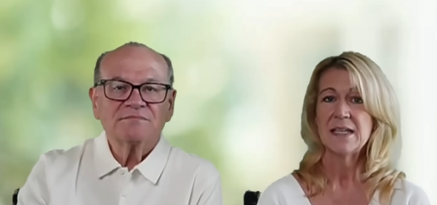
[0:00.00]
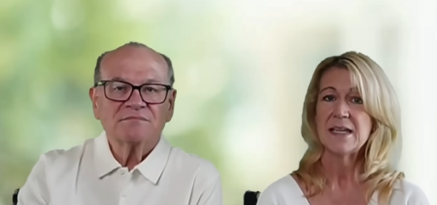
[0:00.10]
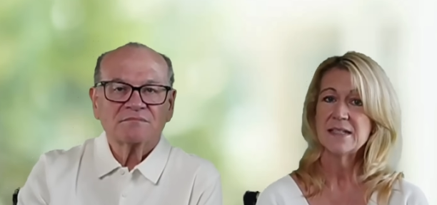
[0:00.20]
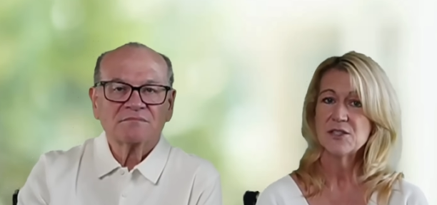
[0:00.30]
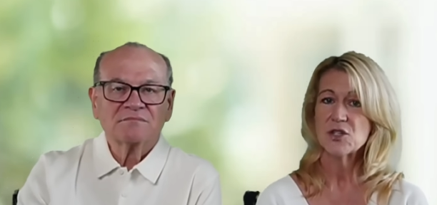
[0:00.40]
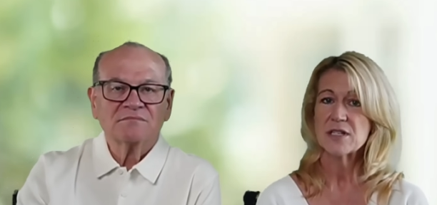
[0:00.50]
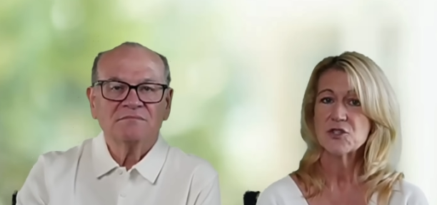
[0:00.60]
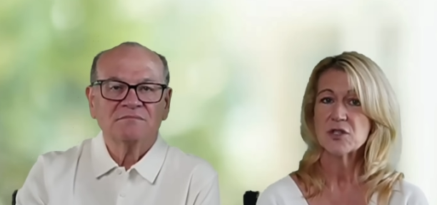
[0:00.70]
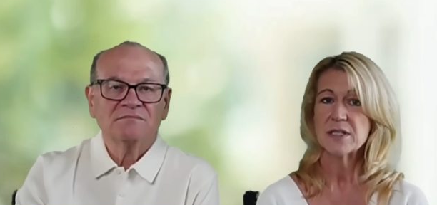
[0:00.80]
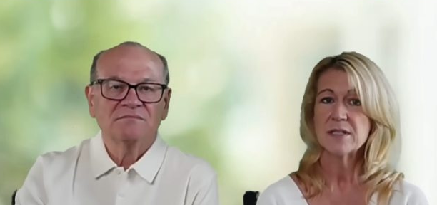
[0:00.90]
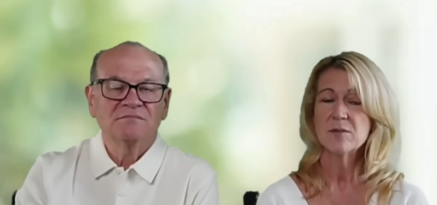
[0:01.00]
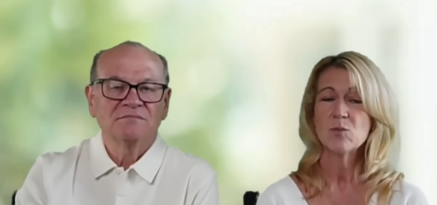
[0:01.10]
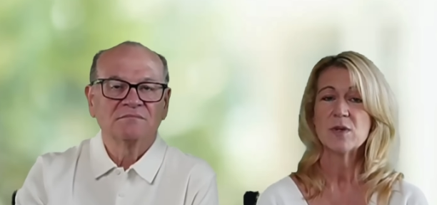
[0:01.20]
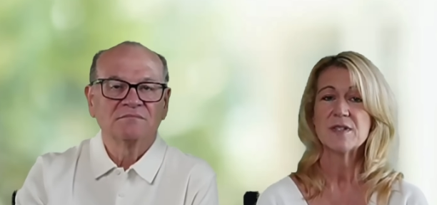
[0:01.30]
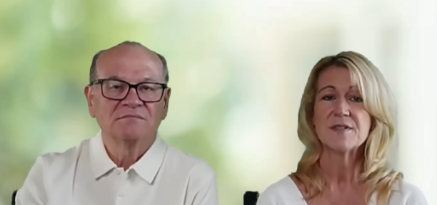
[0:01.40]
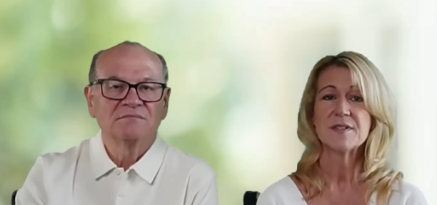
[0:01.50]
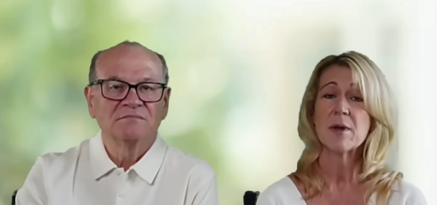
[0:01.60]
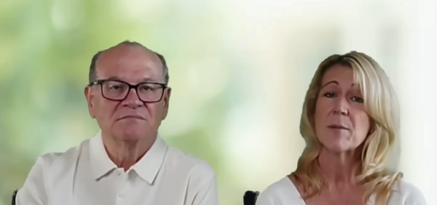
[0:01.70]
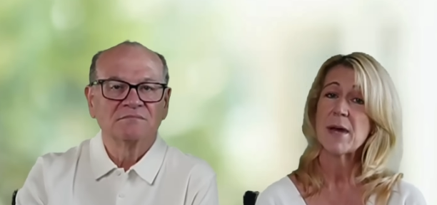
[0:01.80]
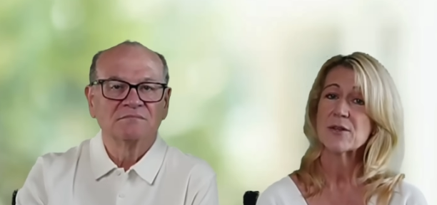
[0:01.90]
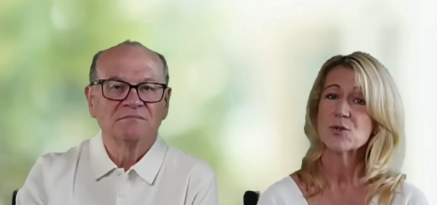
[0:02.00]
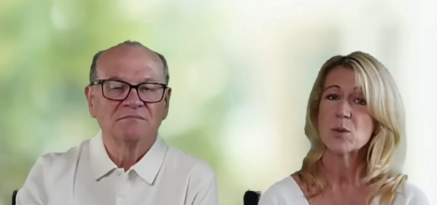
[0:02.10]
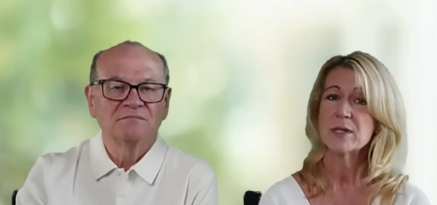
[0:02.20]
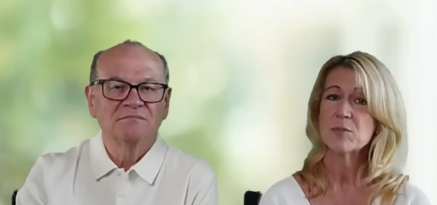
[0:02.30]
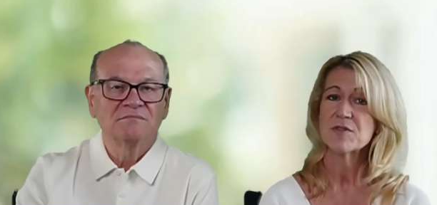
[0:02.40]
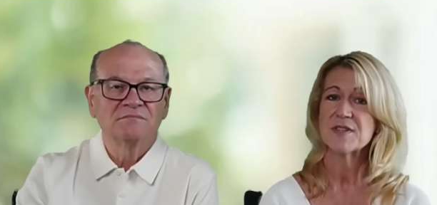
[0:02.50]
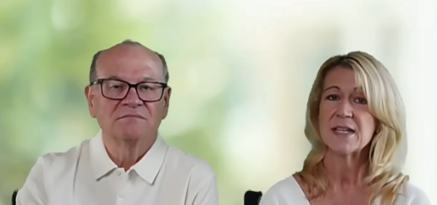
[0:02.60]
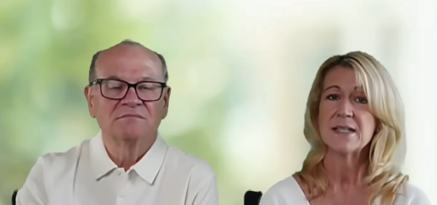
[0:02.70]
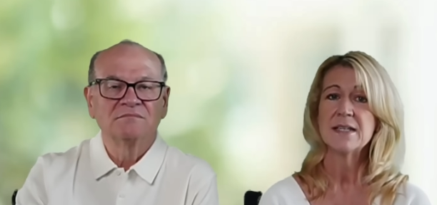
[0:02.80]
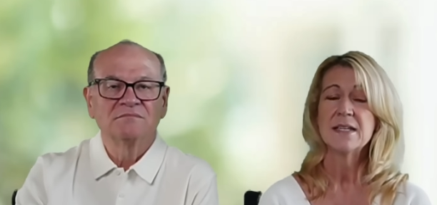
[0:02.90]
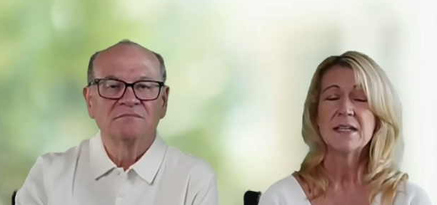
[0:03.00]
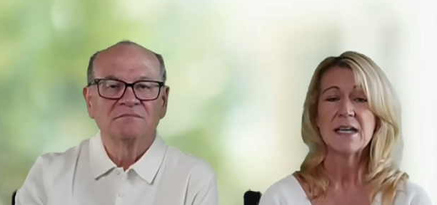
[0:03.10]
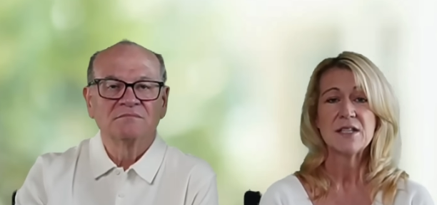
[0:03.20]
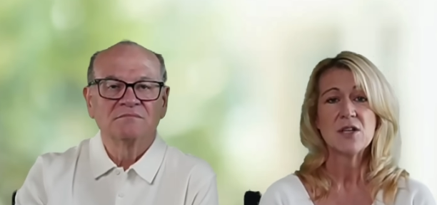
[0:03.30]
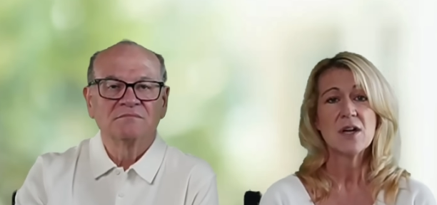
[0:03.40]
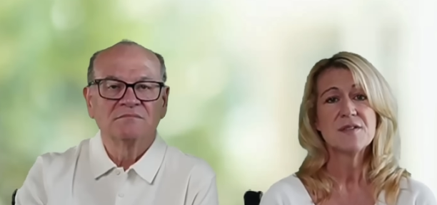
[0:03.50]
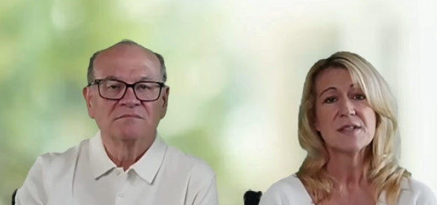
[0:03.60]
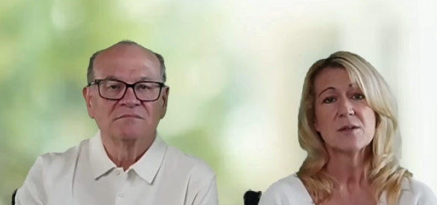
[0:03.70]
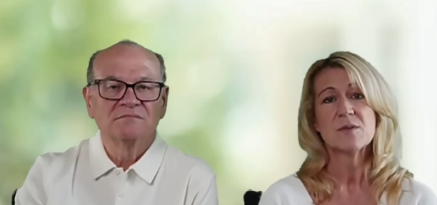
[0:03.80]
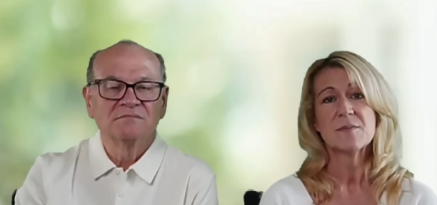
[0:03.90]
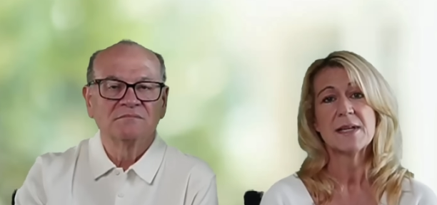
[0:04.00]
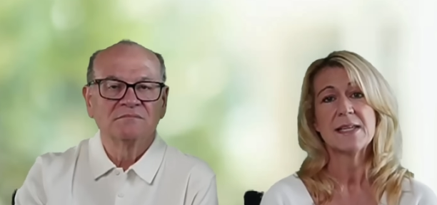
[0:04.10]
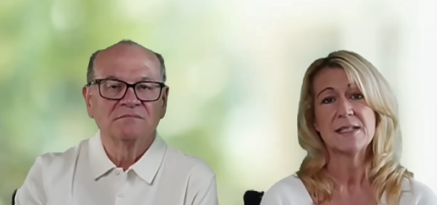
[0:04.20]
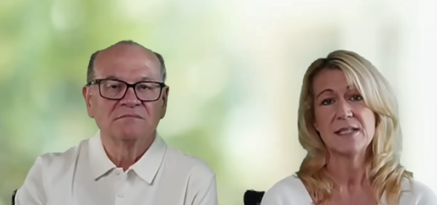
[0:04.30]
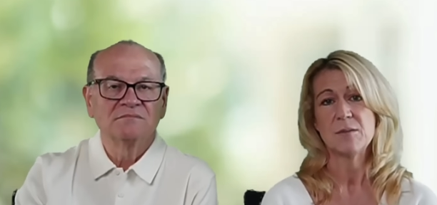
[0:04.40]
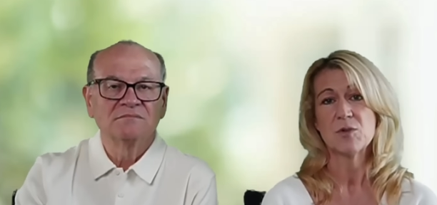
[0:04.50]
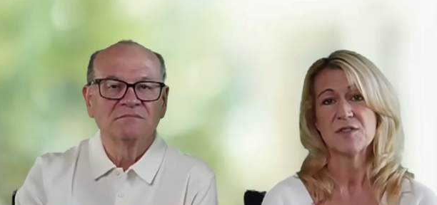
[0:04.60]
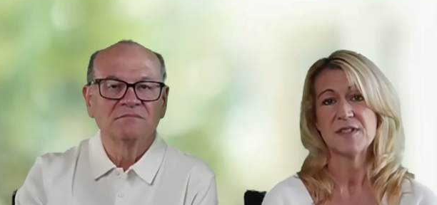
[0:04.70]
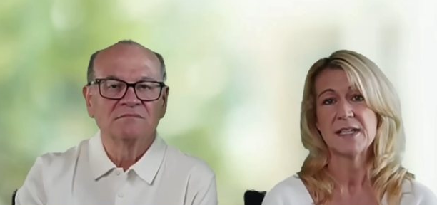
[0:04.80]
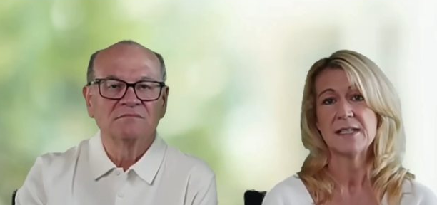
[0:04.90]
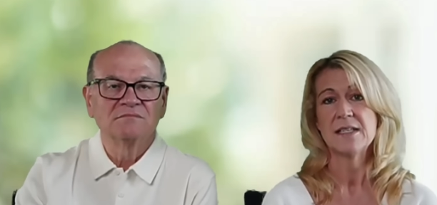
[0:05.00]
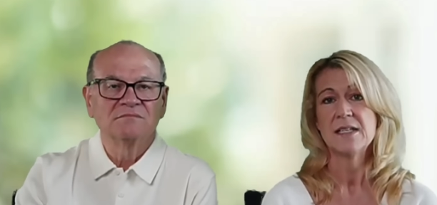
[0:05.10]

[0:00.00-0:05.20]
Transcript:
Speaker 1: Indigestion was about 20%, and nausea was about 18%.